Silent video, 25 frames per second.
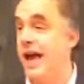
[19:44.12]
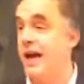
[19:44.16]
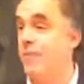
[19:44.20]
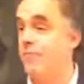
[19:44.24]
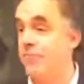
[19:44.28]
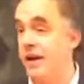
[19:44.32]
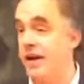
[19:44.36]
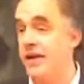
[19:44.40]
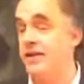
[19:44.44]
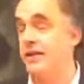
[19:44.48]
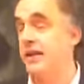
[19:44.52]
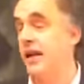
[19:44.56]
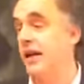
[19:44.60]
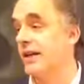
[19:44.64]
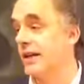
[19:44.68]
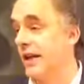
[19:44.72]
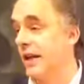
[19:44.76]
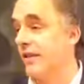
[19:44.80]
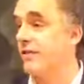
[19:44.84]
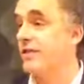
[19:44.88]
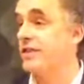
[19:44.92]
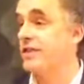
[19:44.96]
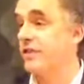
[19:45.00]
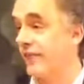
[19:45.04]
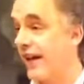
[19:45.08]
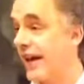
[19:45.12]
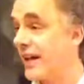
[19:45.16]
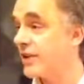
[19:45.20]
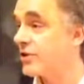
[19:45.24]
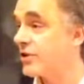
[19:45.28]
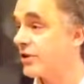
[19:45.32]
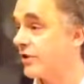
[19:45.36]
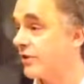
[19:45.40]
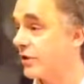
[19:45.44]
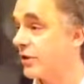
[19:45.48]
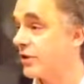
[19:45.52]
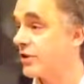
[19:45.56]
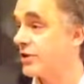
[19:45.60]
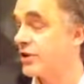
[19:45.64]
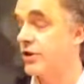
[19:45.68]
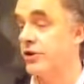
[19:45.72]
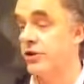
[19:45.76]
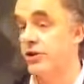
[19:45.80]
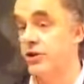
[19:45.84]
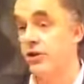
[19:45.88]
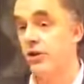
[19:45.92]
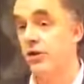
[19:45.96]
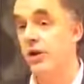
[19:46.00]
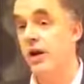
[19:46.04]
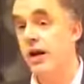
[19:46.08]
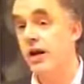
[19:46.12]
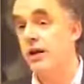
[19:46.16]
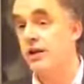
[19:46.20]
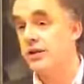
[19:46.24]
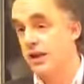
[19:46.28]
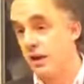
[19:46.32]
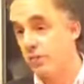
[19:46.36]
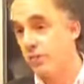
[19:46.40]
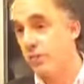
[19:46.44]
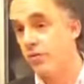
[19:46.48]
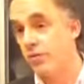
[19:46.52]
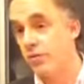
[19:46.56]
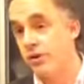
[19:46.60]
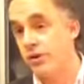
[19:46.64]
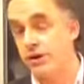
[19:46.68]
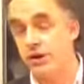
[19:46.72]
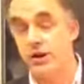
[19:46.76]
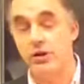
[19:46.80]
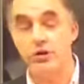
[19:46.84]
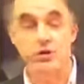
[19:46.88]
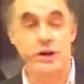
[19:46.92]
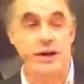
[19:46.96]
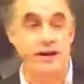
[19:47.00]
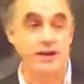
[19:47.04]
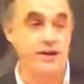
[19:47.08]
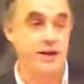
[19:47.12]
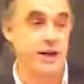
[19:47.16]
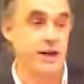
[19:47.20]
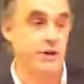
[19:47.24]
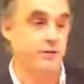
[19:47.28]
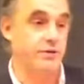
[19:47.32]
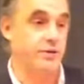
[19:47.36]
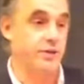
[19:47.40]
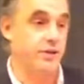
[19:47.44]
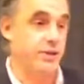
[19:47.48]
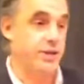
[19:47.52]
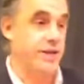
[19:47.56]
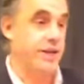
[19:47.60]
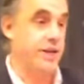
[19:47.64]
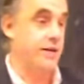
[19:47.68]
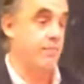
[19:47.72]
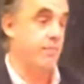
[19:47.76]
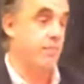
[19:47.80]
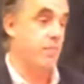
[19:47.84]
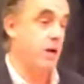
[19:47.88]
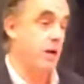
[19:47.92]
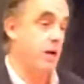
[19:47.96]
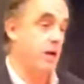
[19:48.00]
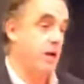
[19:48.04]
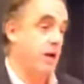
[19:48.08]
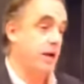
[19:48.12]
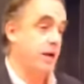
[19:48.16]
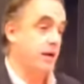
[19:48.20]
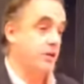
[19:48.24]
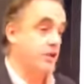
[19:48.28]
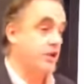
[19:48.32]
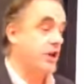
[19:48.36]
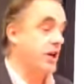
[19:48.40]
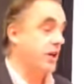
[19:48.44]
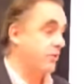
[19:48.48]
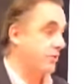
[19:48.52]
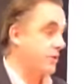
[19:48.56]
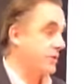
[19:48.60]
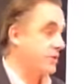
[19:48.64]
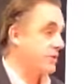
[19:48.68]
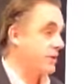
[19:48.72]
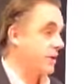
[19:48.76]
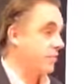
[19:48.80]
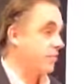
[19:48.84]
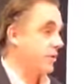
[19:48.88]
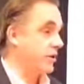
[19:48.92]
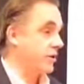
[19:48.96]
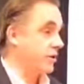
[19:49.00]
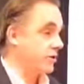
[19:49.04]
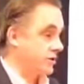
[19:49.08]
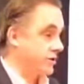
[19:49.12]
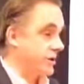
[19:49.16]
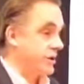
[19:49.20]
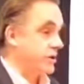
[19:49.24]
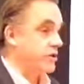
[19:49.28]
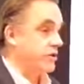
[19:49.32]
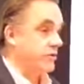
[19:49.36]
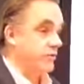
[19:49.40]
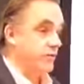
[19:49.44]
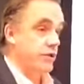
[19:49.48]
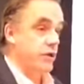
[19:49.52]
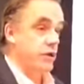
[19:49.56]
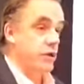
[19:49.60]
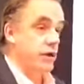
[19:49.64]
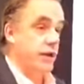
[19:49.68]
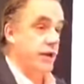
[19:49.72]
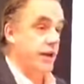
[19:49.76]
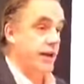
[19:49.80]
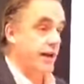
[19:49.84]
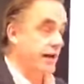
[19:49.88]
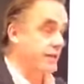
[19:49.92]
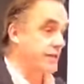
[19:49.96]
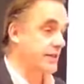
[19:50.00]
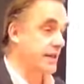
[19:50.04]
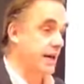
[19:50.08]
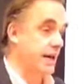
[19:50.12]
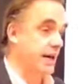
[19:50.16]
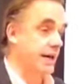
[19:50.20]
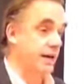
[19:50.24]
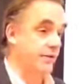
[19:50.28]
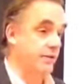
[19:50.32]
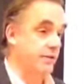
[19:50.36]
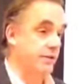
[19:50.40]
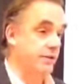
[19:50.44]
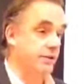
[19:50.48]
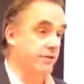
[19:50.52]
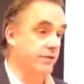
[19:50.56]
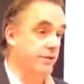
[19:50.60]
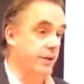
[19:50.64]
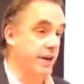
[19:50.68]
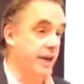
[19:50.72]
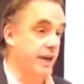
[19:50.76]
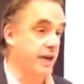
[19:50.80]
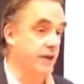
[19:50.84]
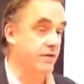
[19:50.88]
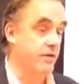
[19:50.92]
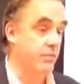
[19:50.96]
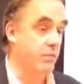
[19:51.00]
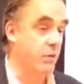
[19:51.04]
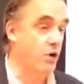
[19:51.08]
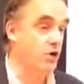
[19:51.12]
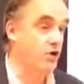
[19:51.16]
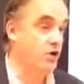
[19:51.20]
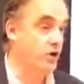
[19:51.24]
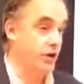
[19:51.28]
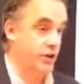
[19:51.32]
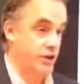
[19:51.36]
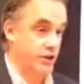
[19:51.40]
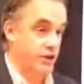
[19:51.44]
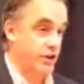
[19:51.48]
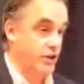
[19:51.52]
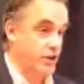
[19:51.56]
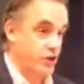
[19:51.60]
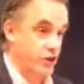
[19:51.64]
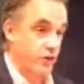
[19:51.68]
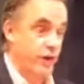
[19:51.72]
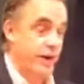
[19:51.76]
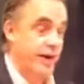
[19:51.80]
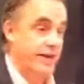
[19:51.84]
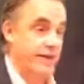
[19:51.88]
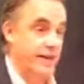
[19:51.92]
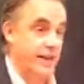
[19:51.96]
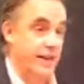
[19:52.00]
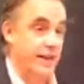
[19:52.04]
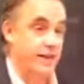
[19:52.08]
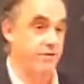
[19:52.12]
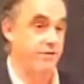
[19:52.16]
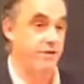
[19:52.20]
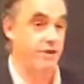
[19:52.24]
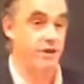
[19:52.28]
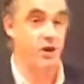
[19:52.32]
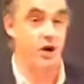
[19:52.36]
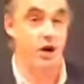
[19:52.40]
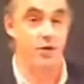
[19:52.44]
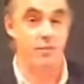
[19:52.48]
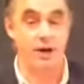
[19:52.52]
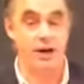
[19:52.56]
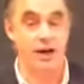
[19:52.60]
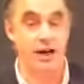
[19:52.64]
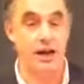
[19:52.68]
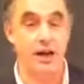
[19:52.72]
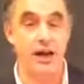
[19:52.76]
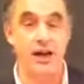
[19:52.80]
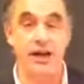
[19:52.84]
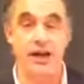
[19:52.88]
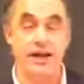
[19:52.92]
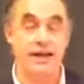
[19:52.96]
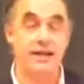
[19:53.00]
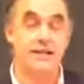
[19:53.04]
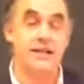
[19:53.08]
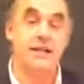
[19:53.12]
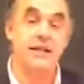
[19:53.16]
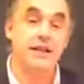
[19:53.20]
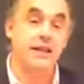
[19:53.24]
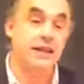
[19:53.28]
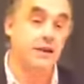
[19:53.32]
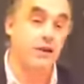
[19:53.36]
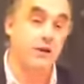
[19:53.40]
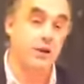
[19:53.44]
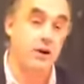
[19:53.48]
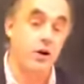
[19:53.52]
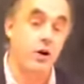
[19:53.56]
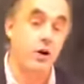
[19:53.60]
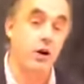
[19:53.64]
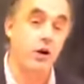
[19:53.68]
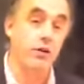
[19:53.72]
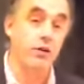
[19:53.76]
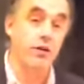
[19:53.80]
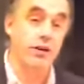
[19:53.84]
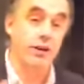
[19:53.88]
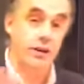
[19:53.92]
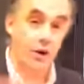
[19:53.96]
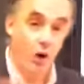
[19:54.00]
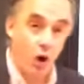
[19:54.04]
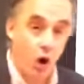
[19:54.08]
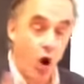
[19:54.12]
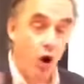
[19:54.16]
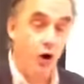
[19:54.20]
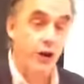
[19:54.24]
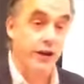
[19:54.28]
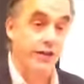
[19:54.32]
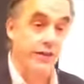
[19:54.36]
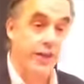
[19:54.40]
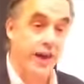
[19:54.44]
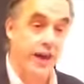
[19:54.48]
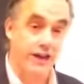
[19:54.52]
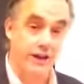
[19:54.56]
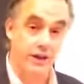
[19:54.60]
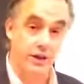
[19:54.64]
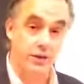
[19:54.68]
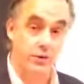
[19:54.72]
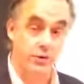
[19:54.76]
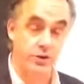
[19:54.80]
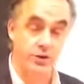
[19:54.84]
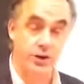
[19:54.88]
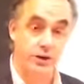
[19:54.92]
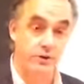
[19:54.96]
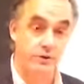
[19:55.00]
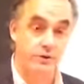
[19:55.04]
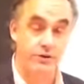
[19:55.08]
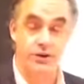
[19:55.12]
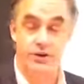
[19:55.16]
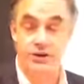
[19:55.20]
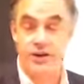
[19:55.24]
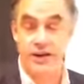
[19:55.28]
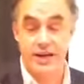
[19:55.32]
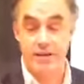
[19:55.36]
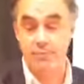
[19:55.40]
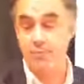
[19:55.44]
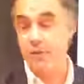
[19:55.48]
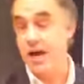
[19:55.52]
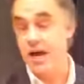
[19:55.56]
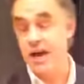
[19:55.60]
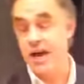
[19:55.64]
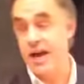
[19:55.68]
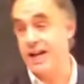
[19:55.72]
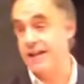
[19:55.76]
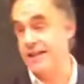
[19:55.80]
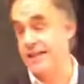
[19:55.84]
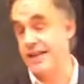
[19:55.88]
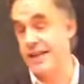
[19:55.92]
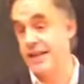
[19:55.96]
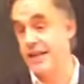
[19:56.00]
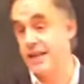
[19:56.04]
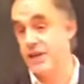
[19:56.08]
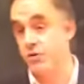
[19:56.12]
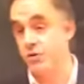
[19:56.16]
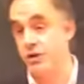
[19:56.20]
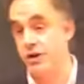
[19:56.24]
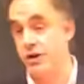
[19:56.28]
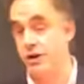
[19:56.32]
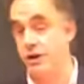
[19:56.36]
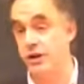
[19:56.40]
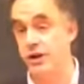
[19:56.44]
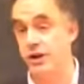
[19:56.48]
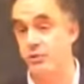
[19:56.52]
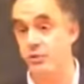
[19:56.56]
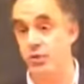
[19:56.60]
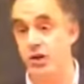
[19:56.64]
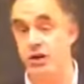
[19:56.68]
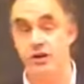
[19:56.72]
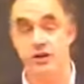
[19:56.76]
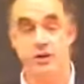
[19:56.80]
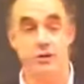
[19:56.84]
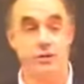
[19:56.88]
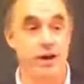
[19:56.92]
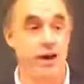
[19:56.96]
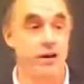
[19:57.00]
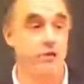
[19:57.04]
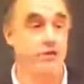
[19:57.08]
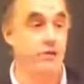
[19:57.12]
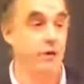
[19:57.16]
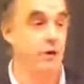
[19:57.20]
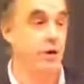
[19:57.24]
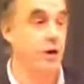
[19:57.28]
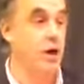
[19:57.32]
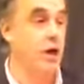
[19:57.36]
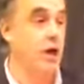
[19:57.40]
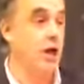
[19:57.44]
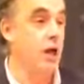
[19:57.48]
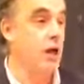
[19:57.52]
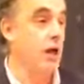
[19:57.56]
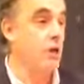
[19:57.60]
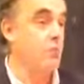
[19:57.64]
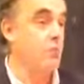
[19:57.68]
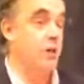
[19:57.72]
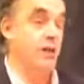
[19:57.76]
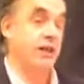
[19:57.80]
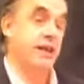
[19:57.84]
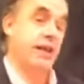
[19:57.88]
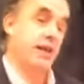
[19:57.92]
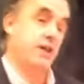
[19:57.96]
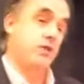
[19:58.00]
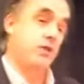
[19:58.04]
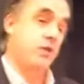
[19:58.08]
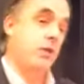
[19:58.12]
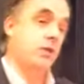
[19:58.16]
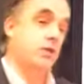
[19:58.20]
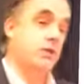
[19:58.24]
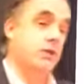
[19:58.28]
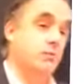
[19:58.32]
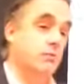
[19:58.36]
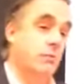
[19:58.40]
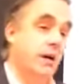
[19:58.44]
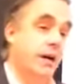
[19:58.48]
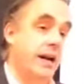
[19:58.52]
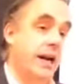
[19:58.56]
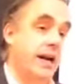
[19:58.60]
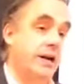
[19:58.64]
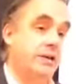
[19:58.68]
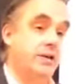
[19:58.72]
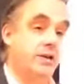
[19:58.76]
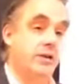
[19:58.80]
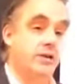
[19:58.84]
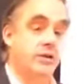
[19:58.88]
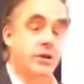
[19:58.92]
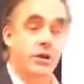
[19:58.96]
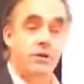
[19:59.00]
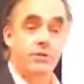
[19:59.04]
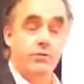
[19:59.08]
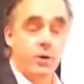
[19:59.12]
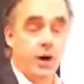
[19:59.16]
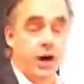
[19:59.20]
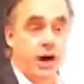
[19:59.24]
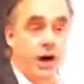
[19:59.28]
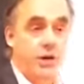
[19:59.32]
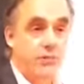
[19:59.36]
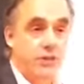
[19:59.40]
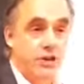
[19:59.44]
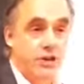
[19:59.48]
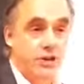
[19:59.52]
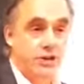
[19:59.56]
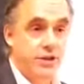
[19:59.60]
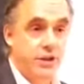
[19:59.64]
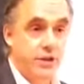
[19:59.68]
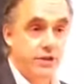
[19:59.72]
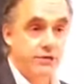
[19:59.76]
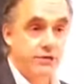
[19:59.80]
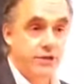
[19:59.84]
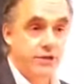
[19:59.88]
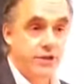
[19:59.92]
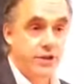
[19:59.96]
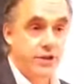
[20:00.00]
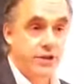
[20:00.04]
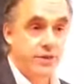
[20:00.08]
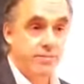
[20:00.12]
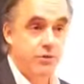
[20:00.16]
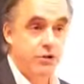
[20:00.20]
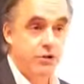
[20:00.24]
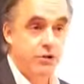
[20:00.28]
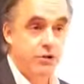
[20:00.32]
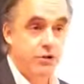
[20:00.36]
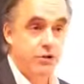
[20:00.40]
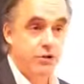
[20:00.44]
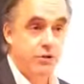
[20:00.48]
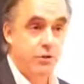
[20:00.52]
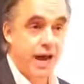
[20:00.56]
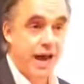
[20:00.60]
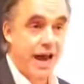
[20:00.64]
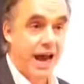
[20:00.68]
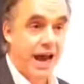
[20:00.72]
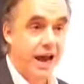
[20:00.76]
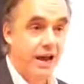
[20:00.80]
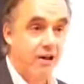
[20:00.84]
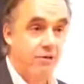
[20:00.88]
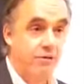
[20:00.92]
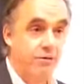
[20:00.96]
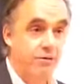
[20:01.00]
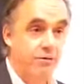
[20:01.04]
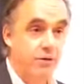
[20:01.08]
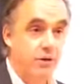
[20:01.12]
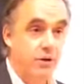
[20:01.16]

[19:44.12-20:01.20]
and baseline levels of extroversion. So, someone with low self esteem is generally someone who's introverted and has high levels of negative emotion. It's a trait like phenomena. It isn't clear at all that calling that low self esteem has any utility whatsoever. But then you also might ask yourself, well, how much self esteem should you have?